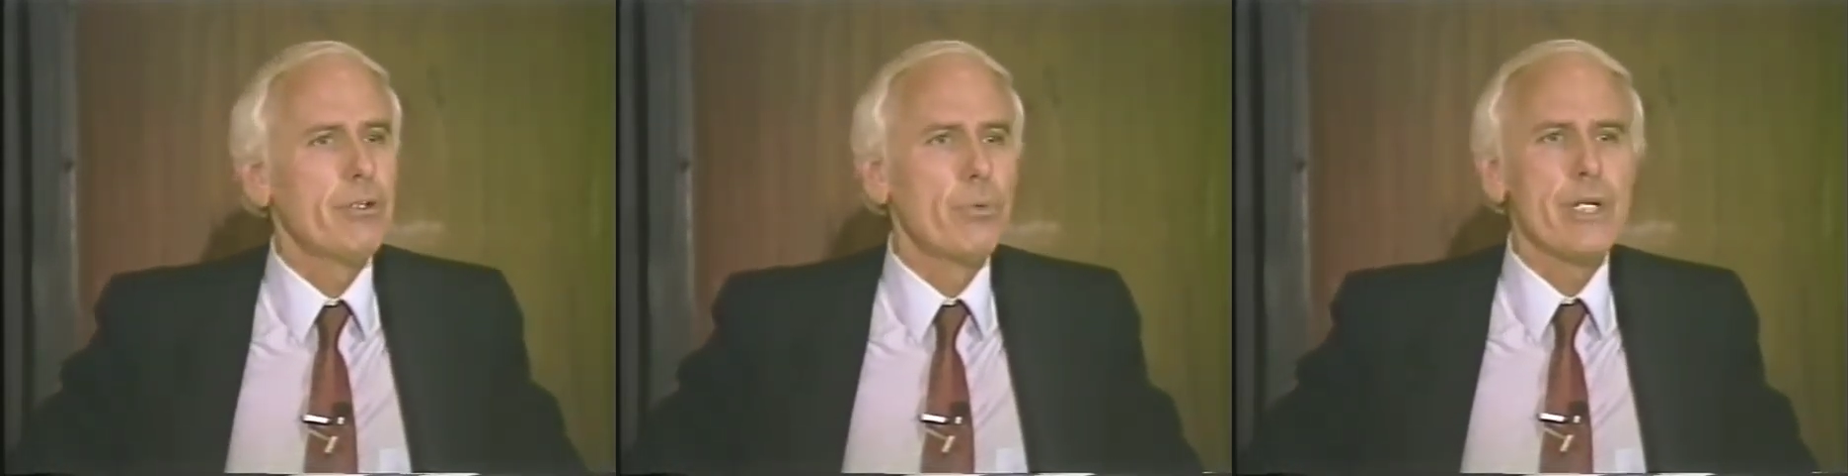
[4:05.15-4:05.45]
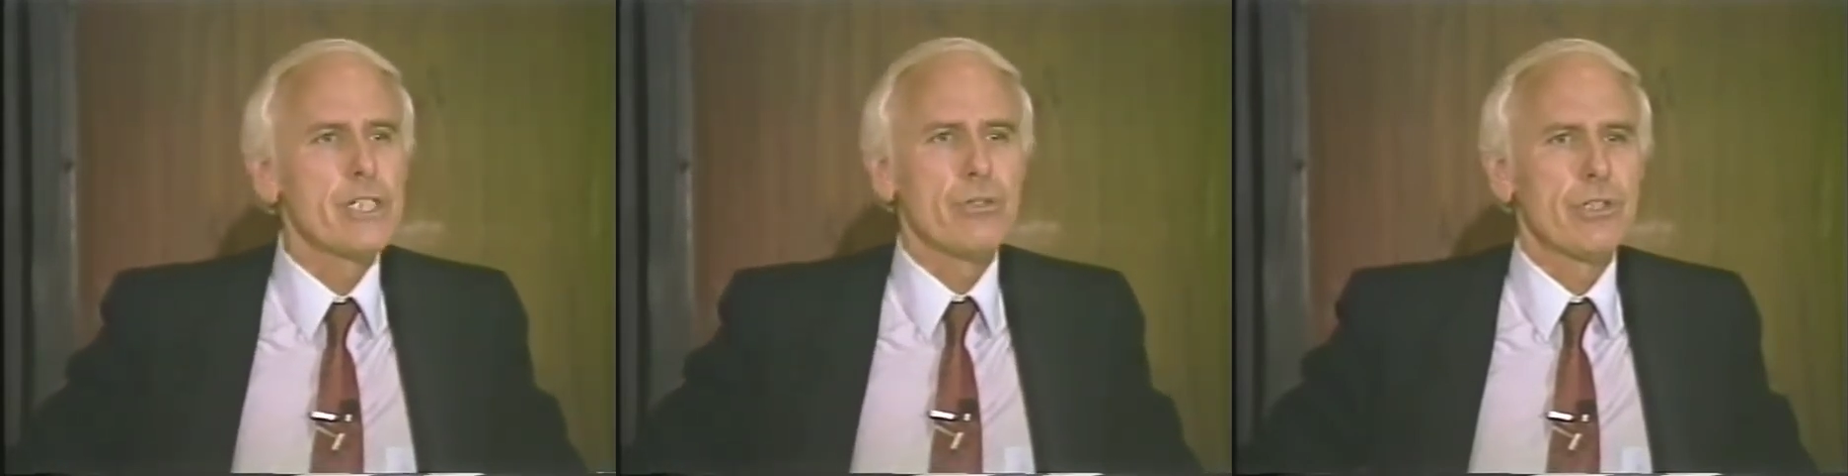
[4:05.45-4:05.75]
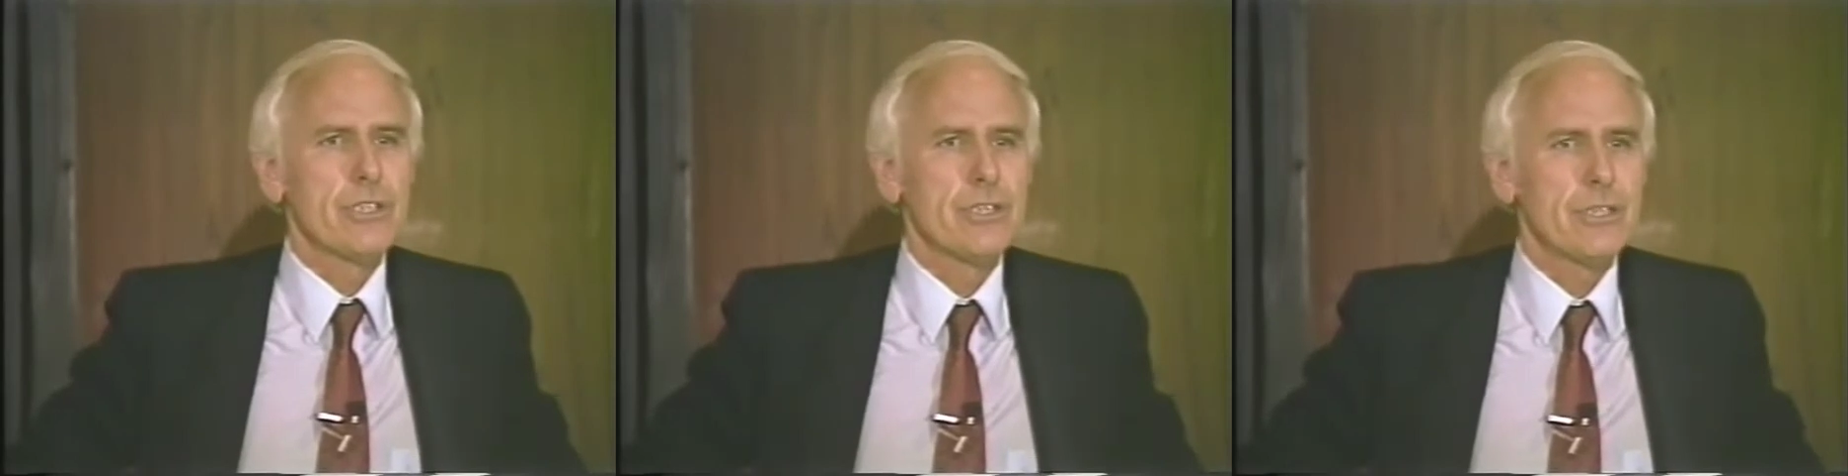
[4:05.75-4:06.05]

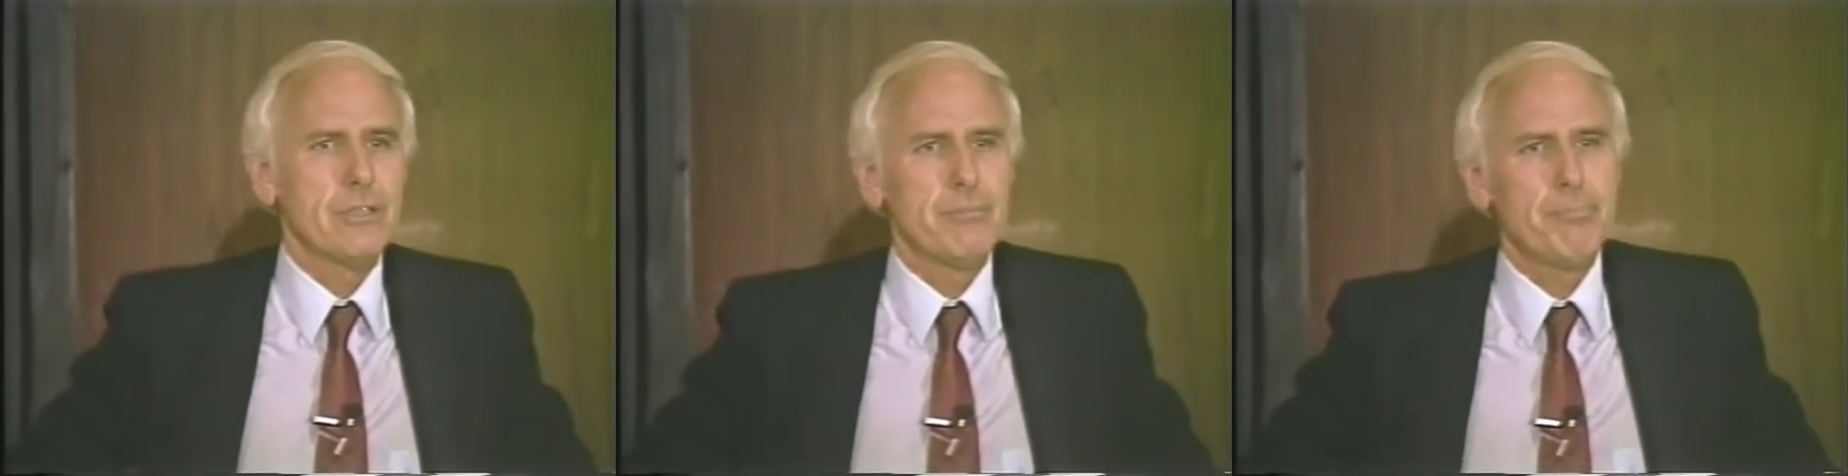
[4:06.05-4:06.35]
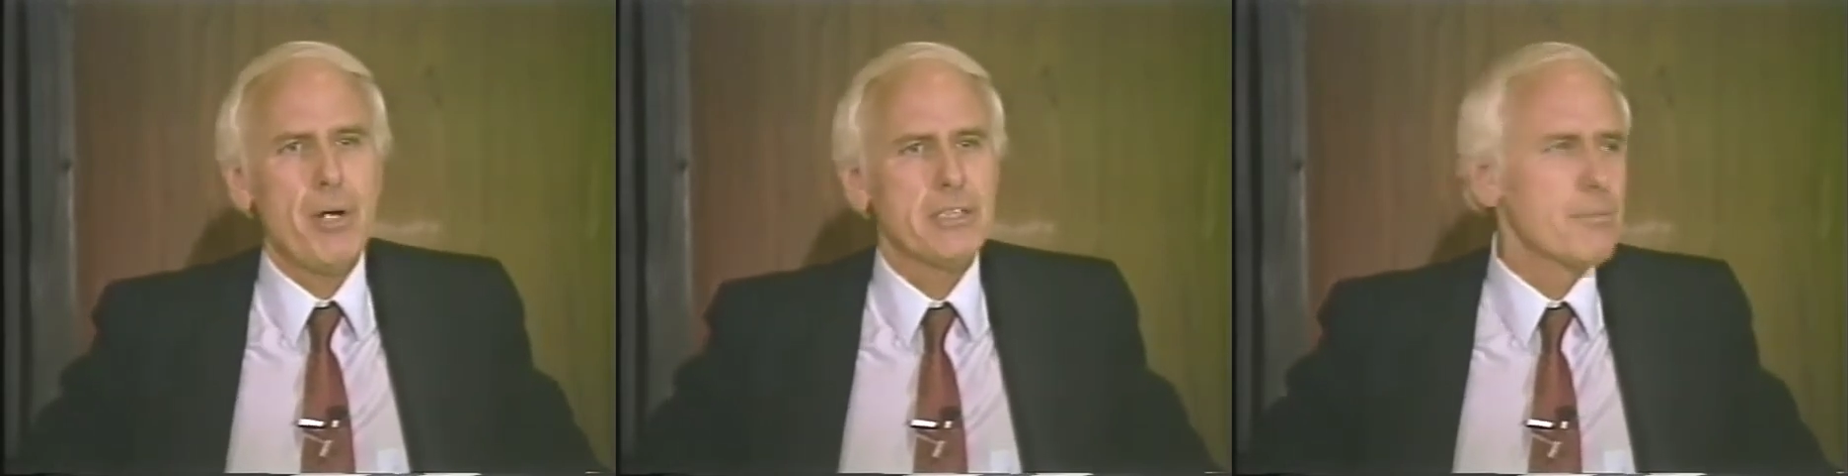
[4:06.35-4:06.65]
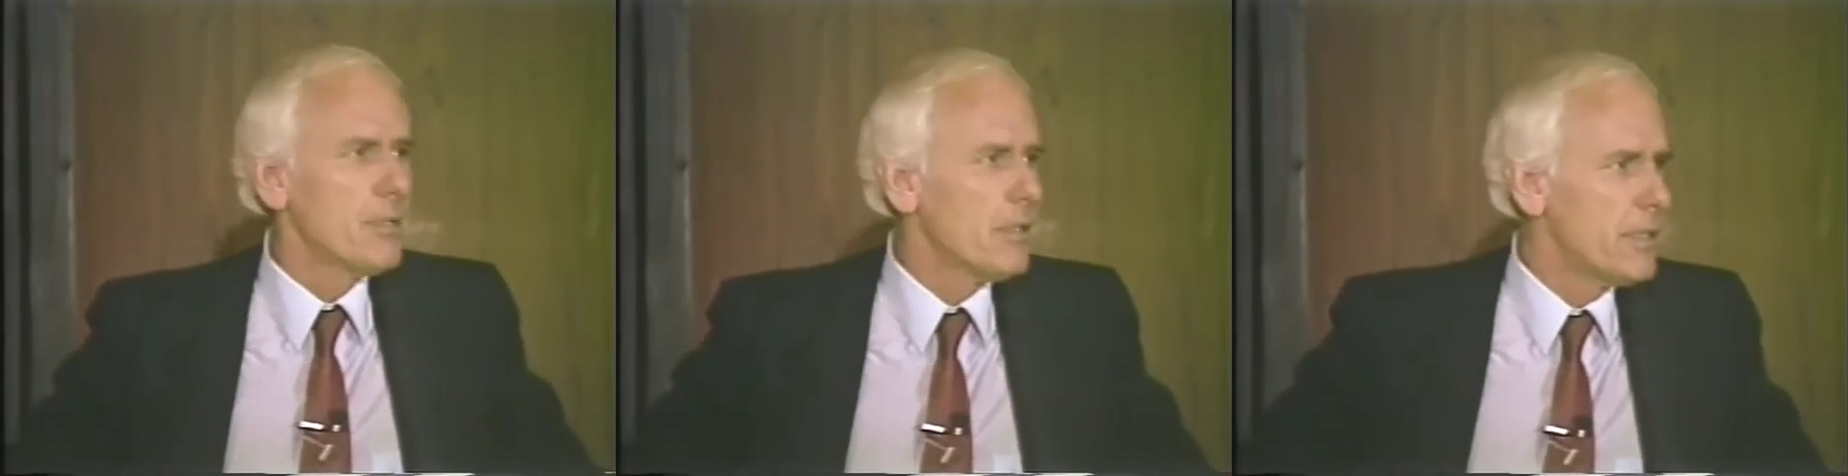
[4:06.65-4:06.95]
resources and
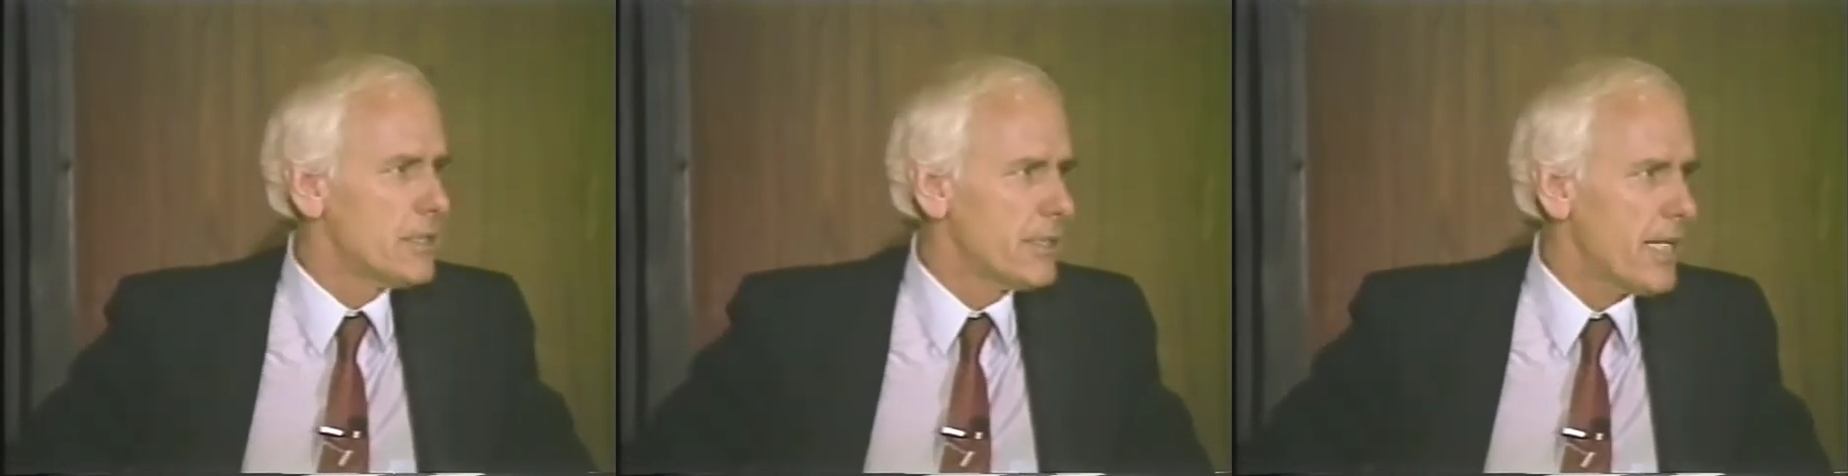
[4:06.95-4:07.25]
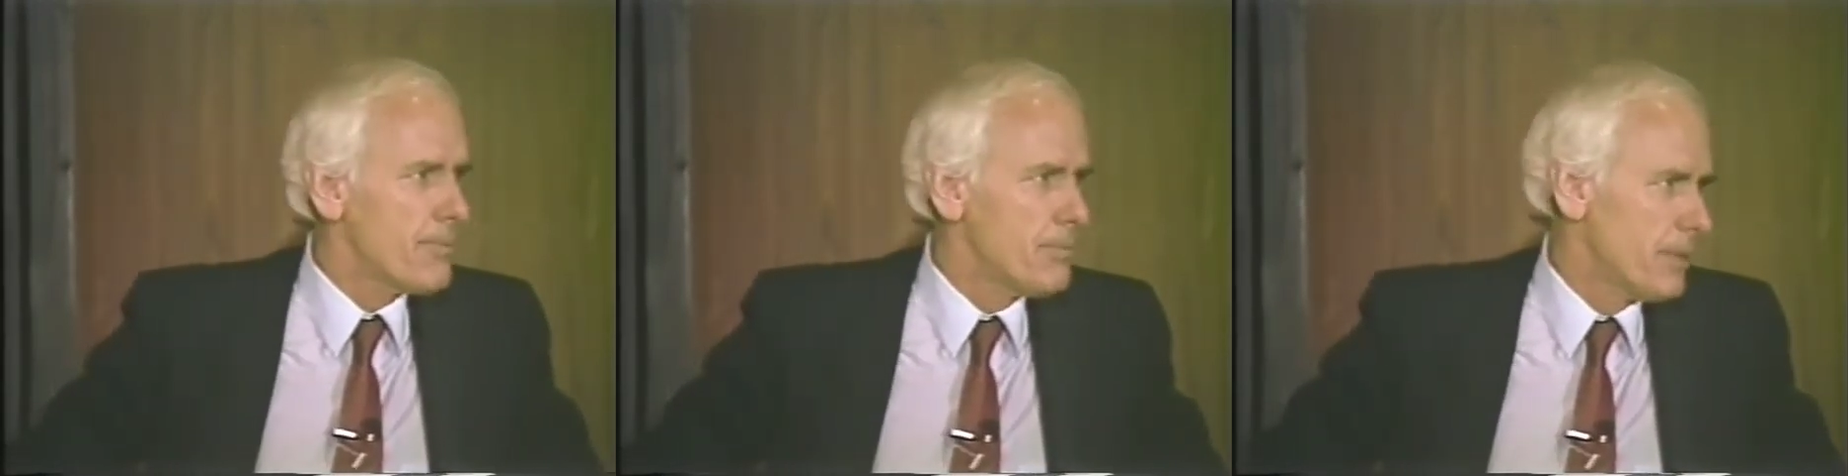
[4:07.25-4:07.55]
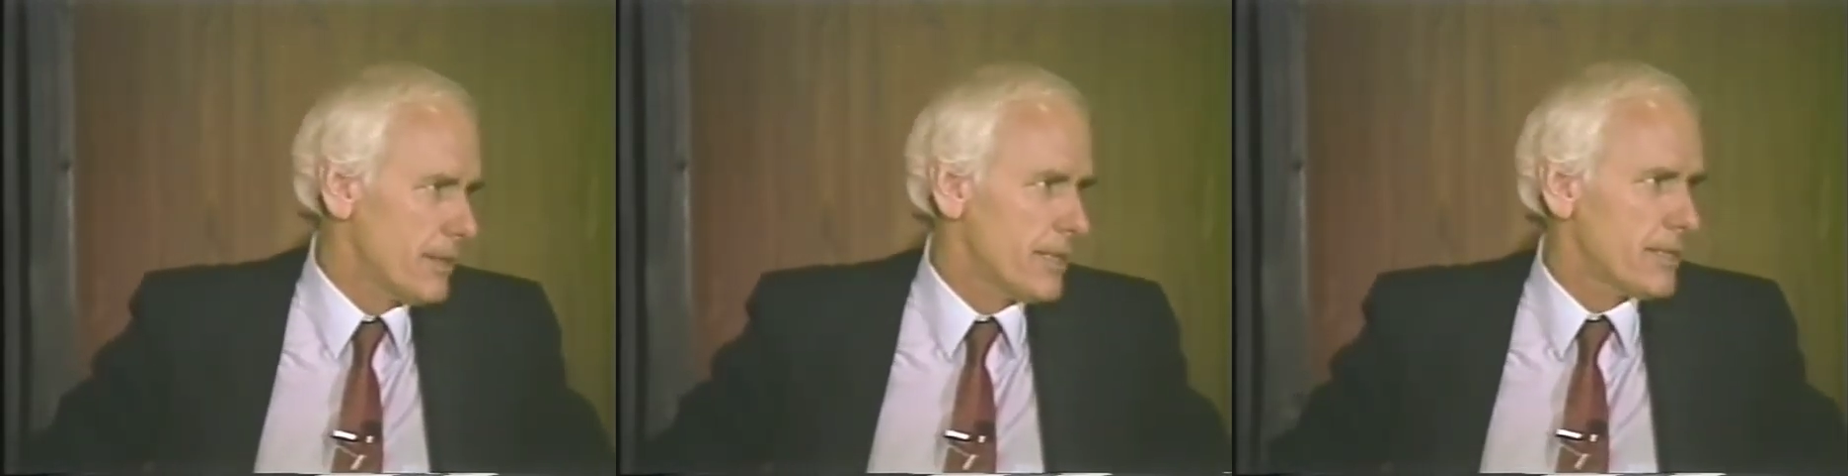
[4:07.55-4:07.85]
possibilities and
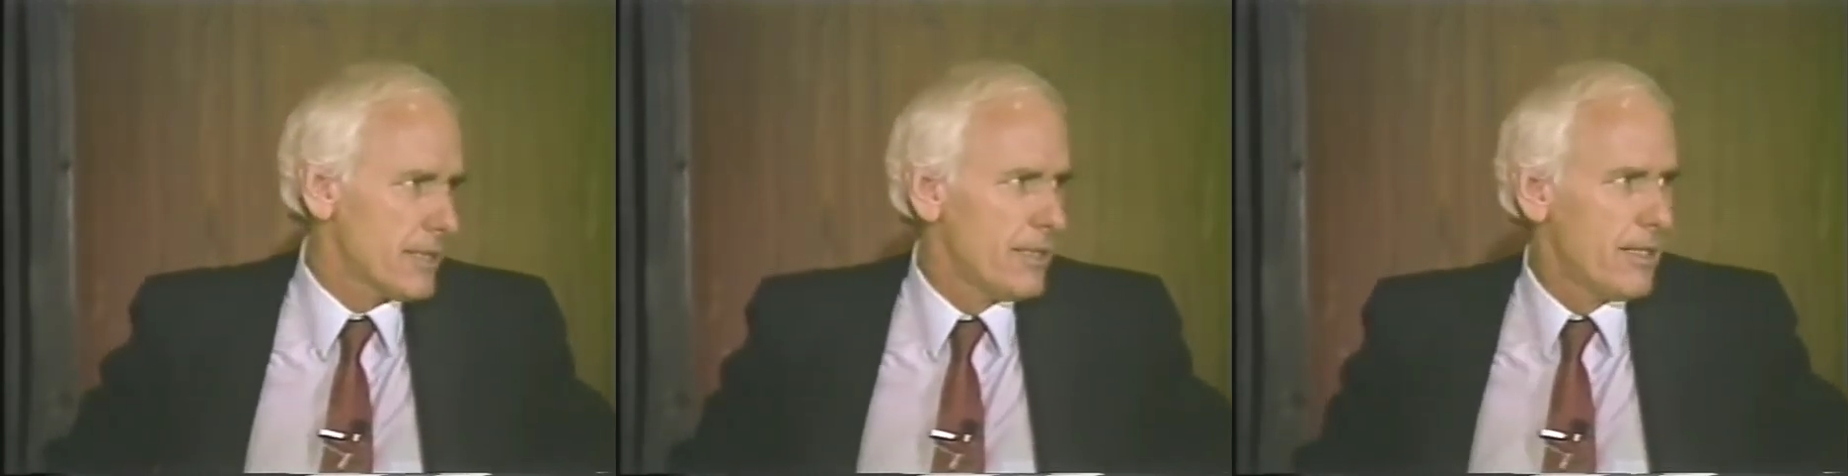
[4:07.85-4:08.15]
capabilities.